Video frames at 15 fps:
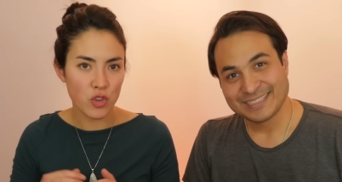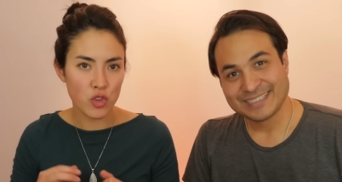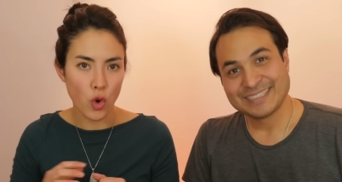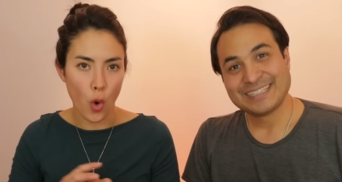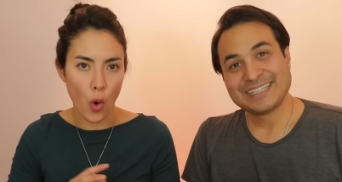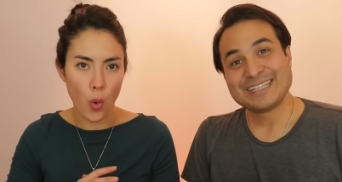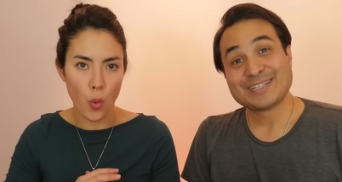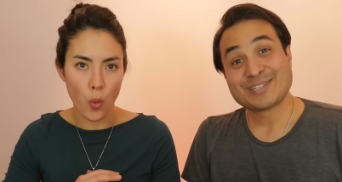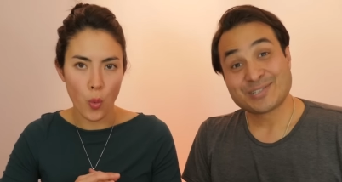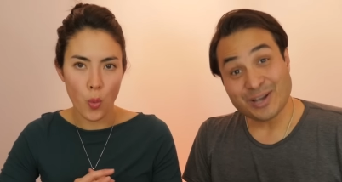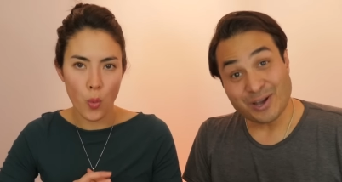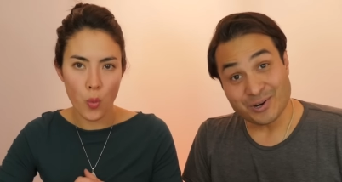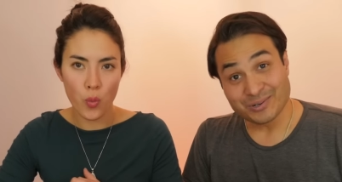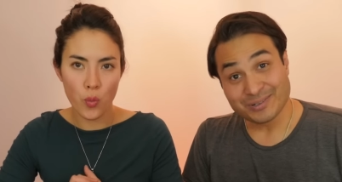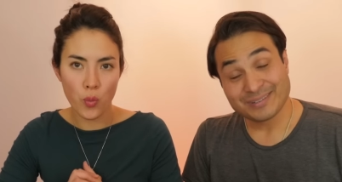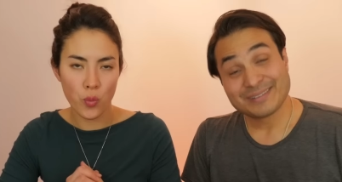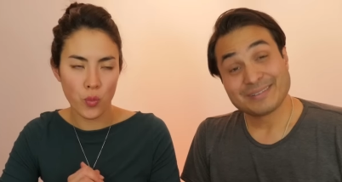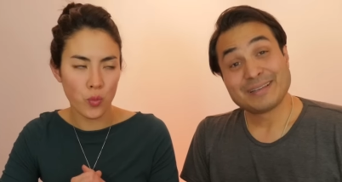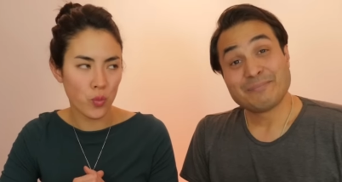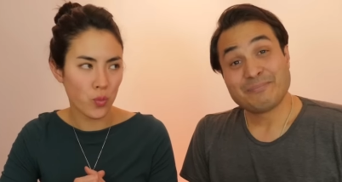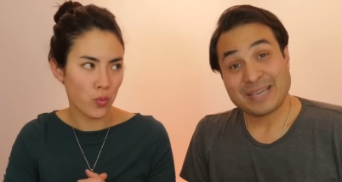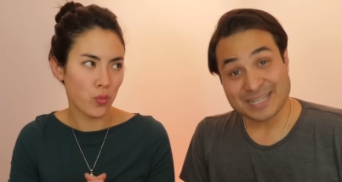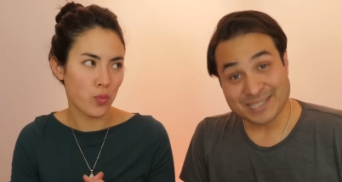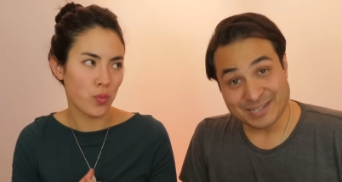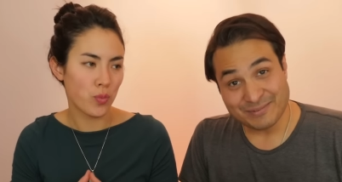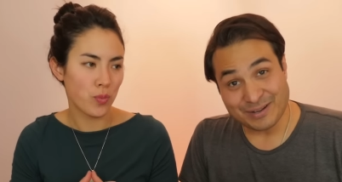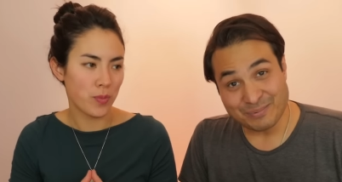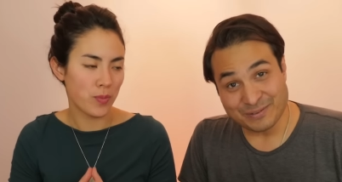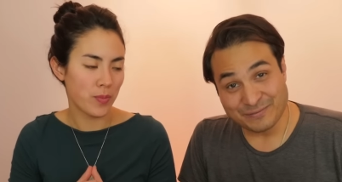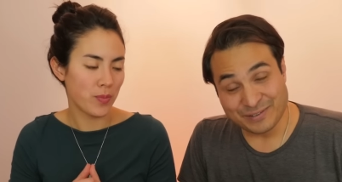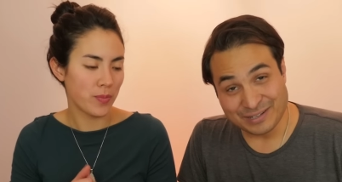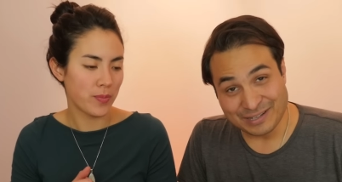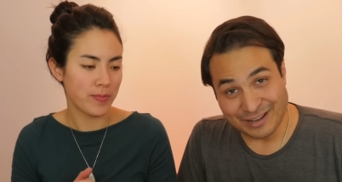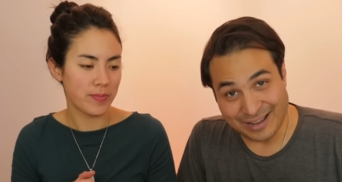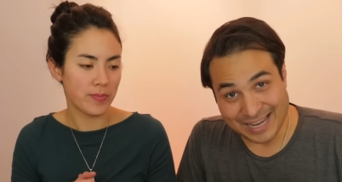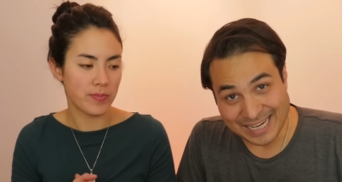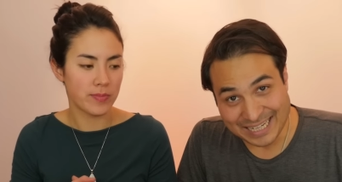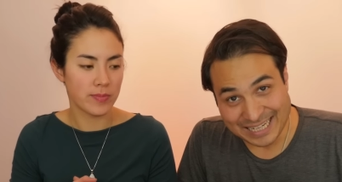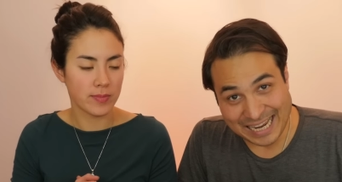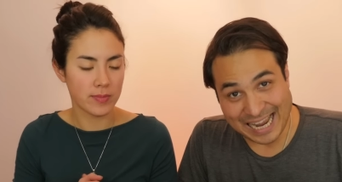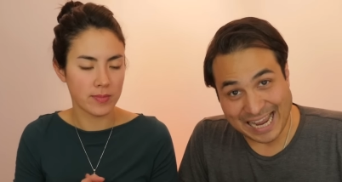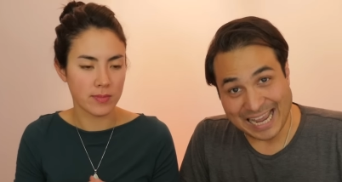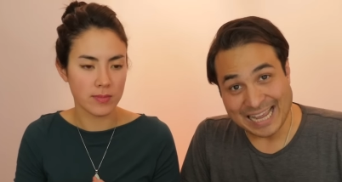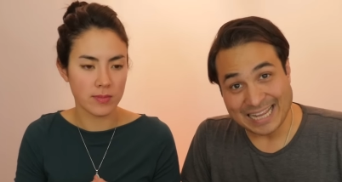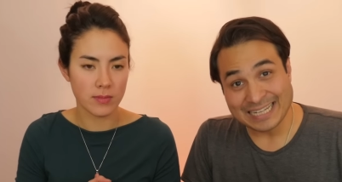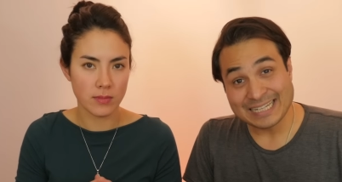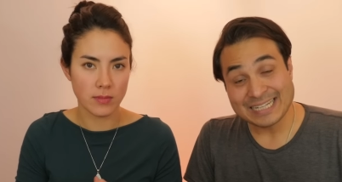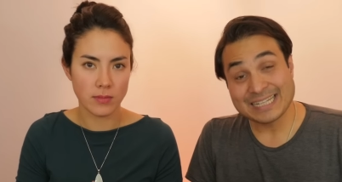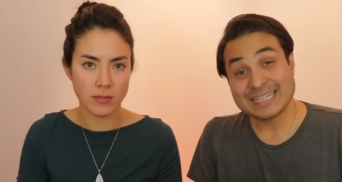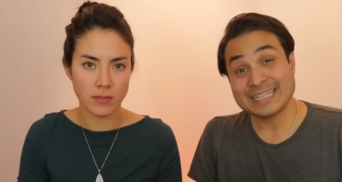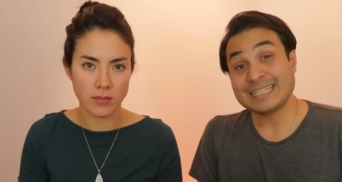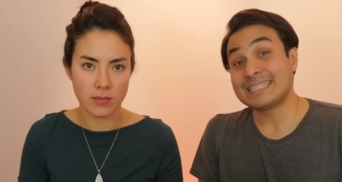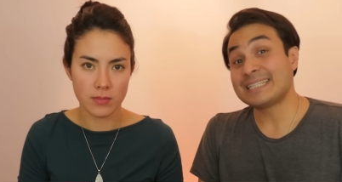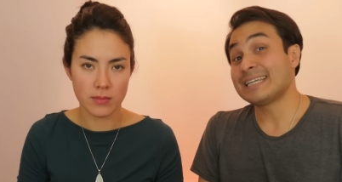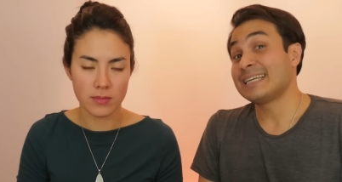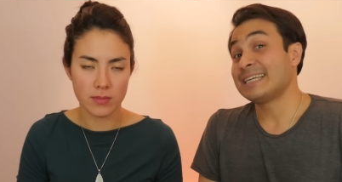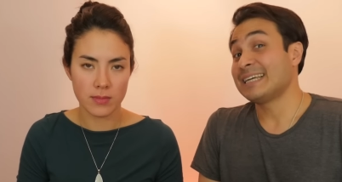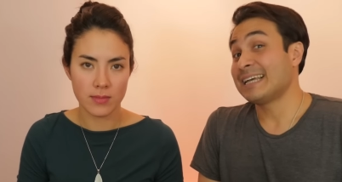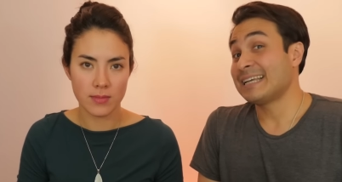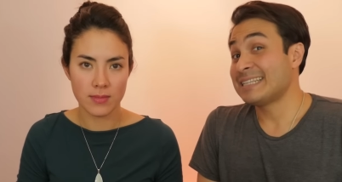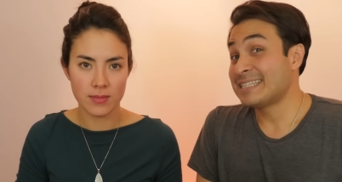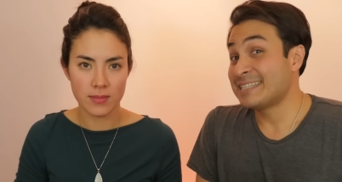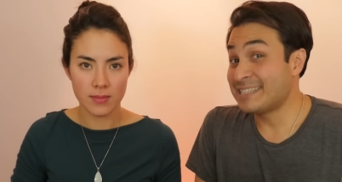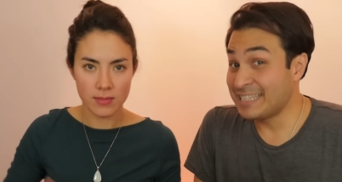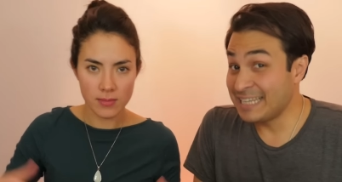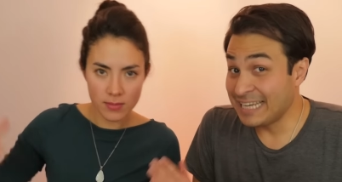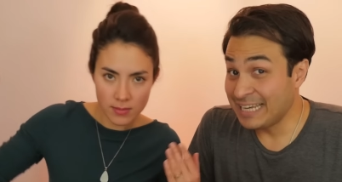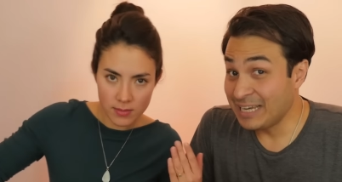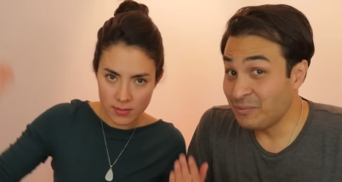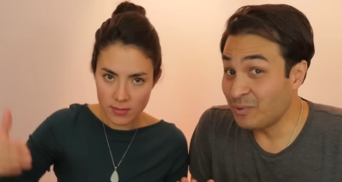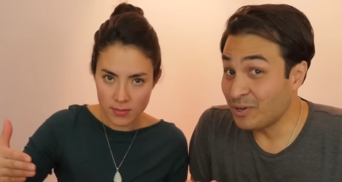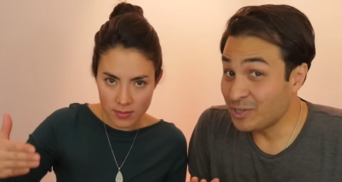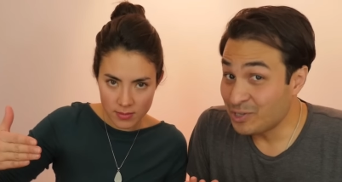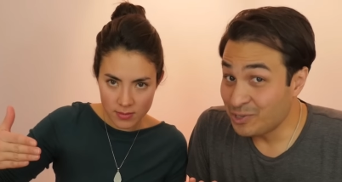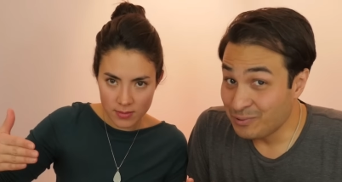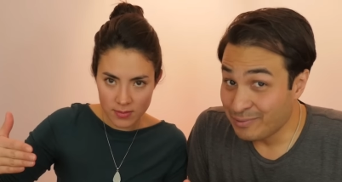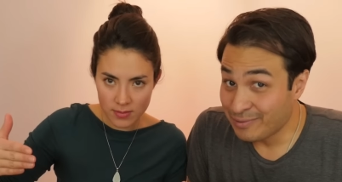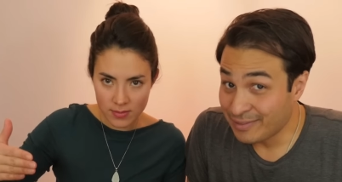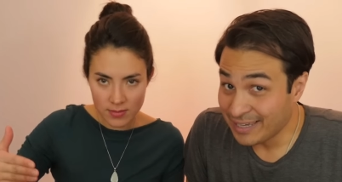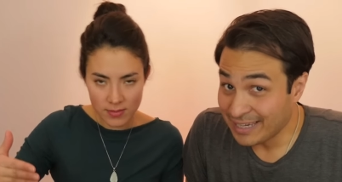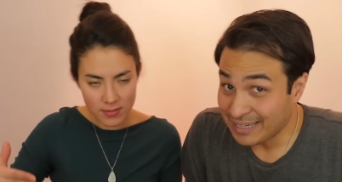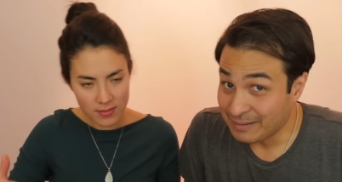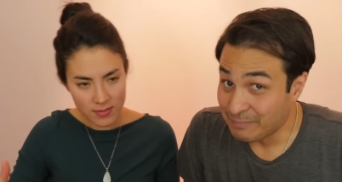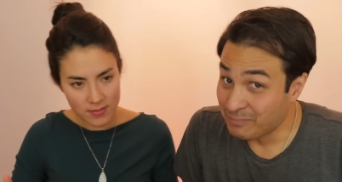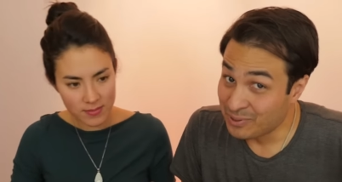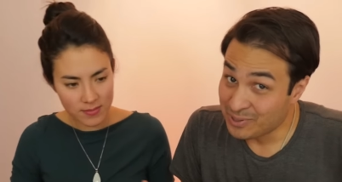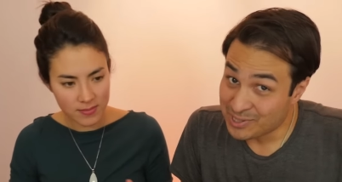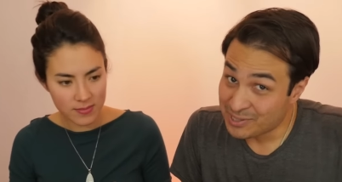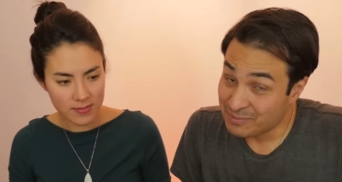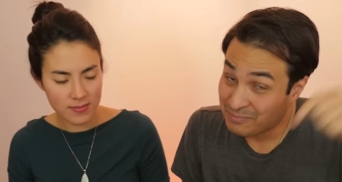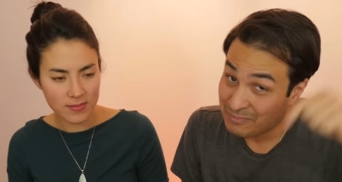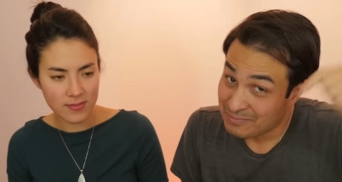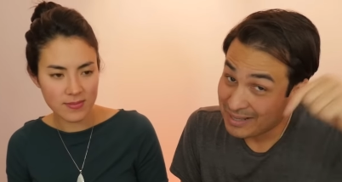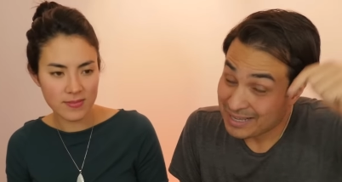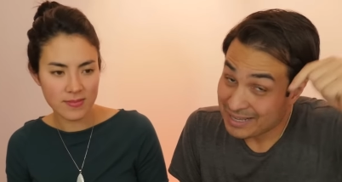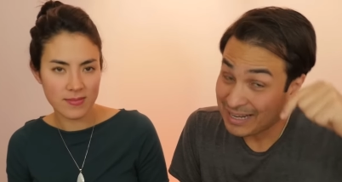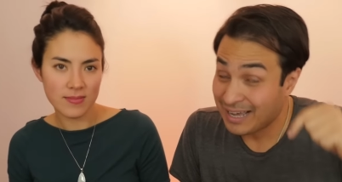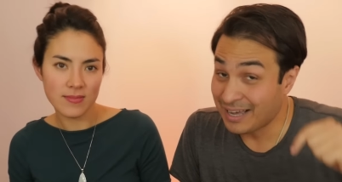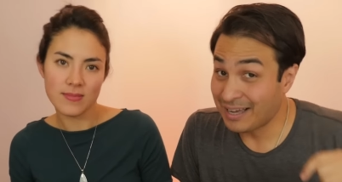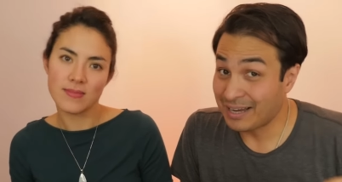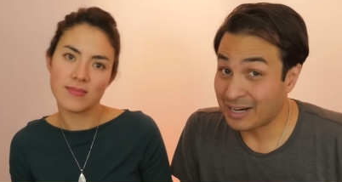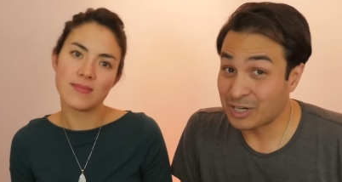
Speaker 1: Sure. So pick some up if you'd like and see what you think. Put some uh,